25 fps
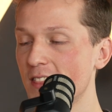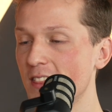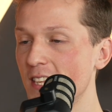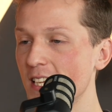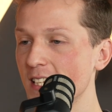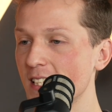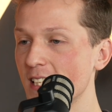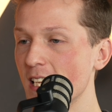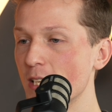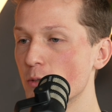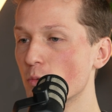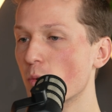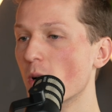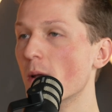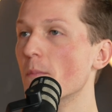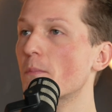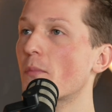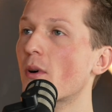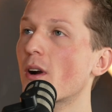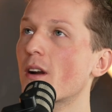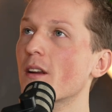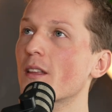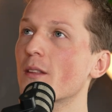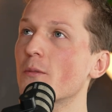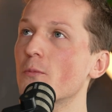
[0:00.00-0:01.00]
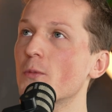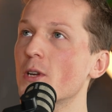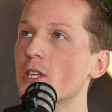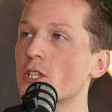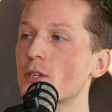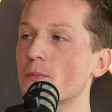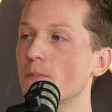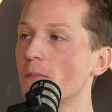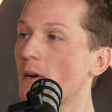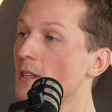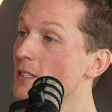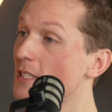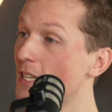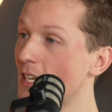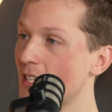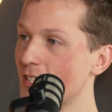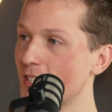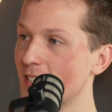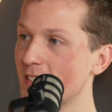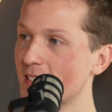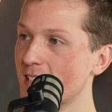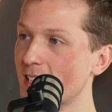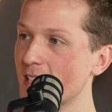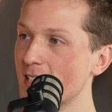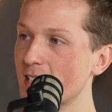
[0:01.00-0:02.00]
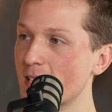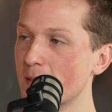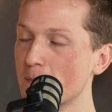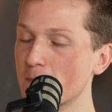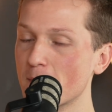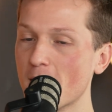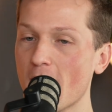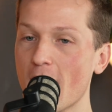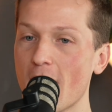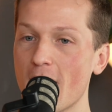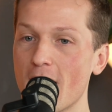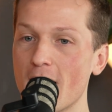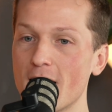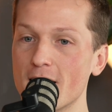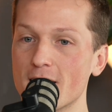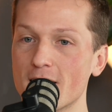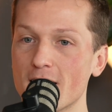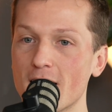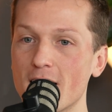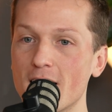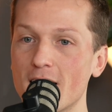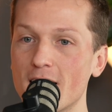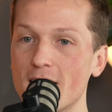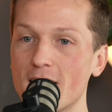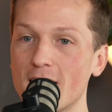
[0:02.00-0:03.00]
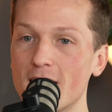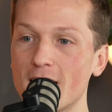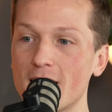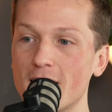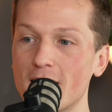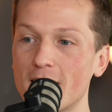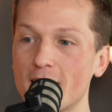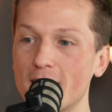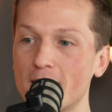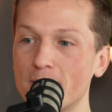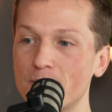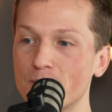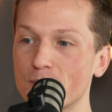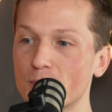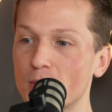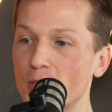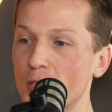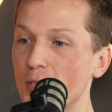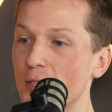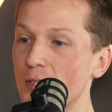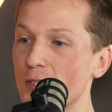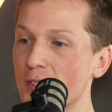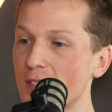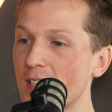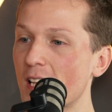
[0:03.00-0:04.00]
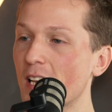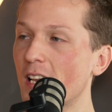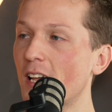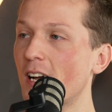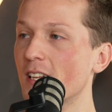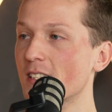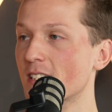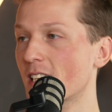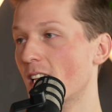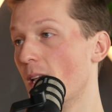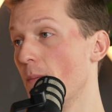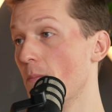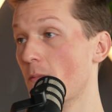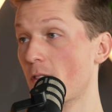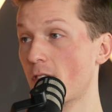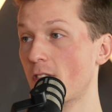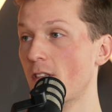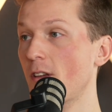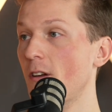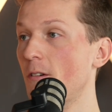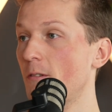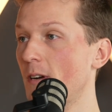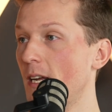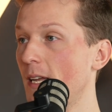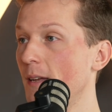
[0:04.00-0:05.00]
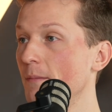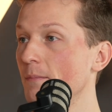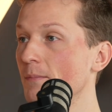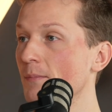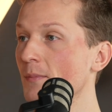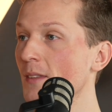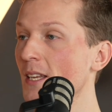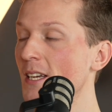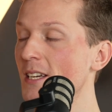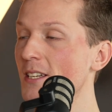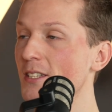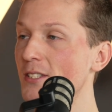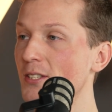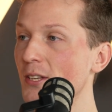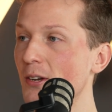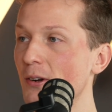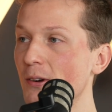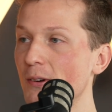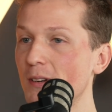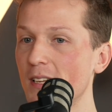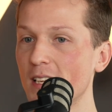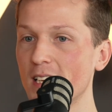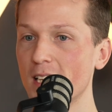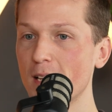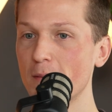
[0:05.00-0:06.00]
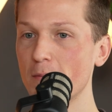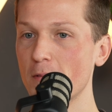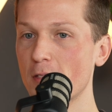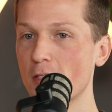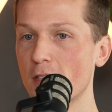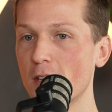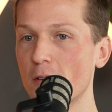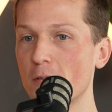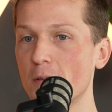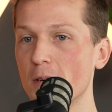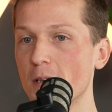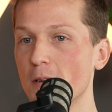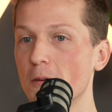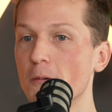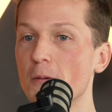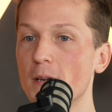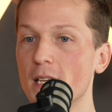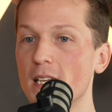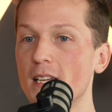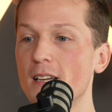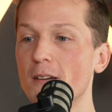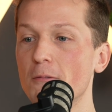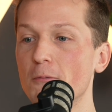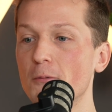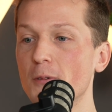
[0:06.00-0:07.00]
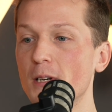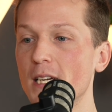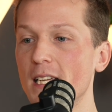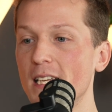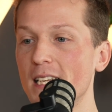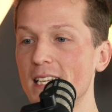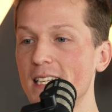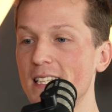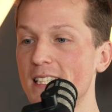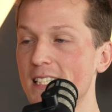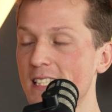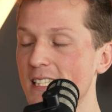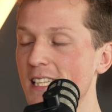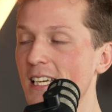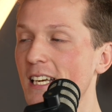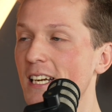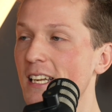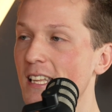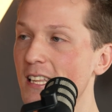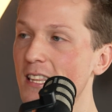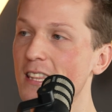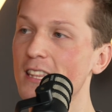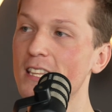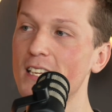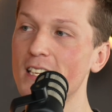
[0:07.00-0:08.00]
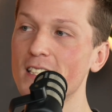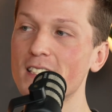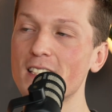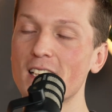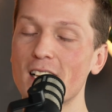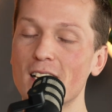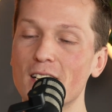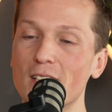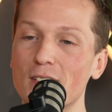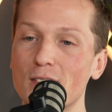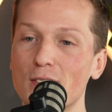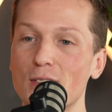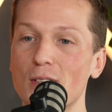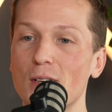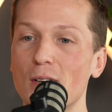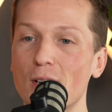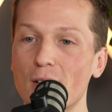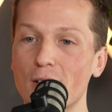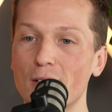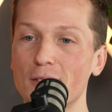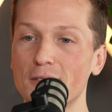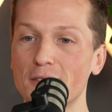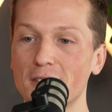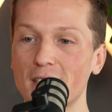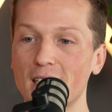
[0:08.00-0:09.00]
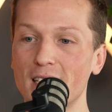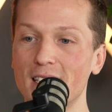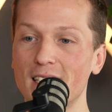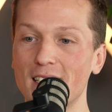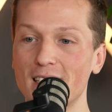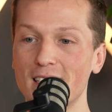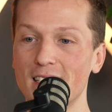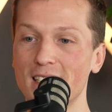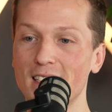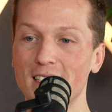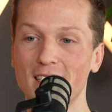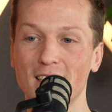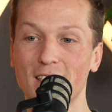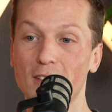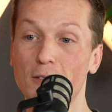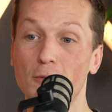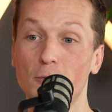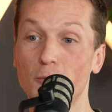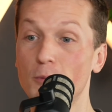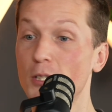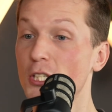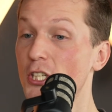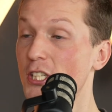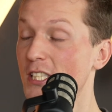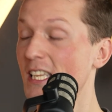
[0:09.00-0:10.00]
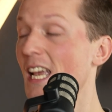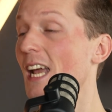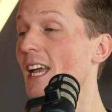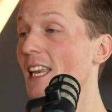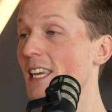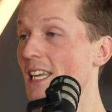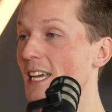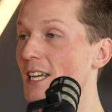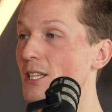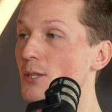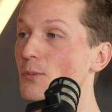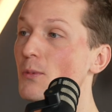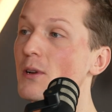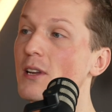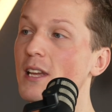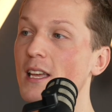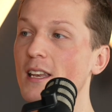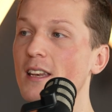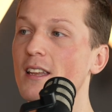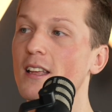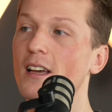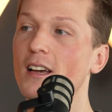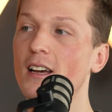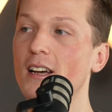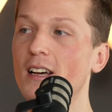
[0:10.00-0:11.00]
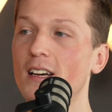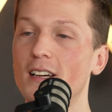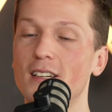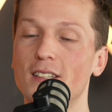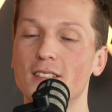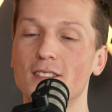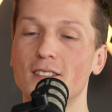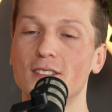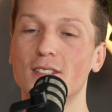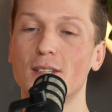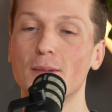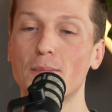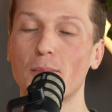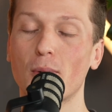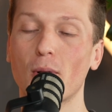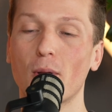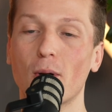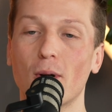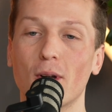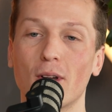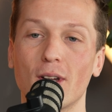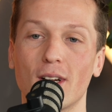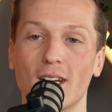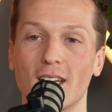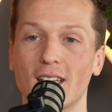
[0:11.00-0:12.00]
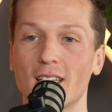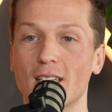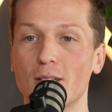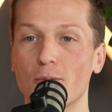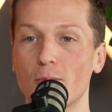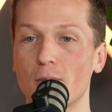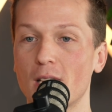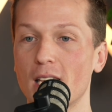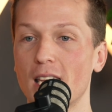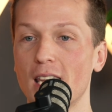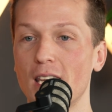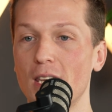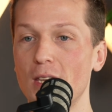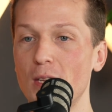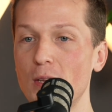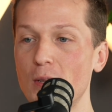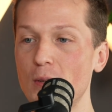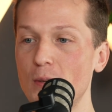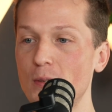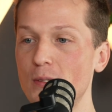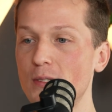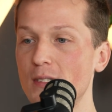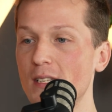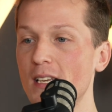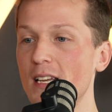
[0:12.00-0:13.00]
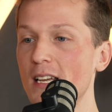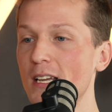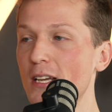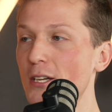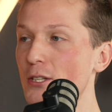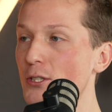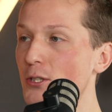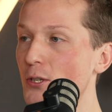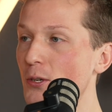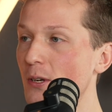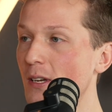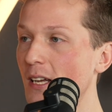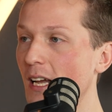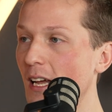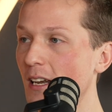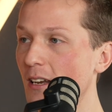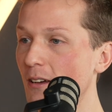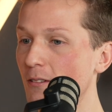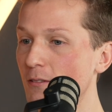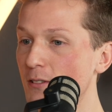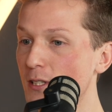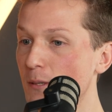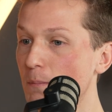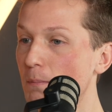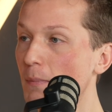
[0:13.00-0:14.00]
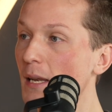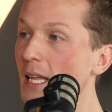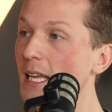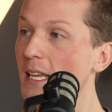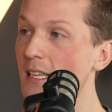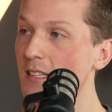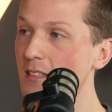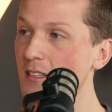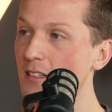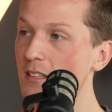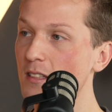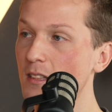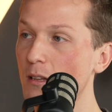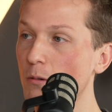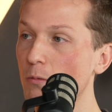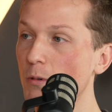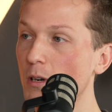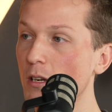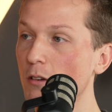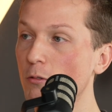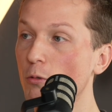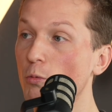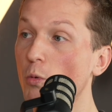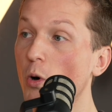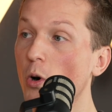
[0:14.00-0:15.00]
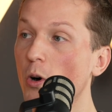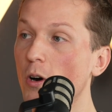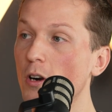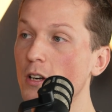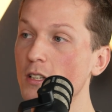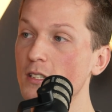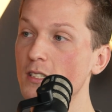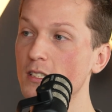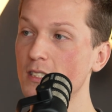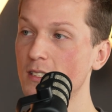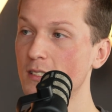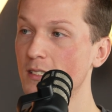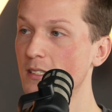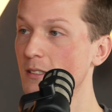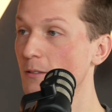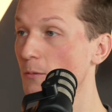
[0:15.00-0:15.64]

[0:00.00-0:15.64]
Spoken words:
this is one part in which multi-agent system has used a lot game theory. So in game theory, we studied this sort of which techniques we can deploy and we can use to kind of split the reward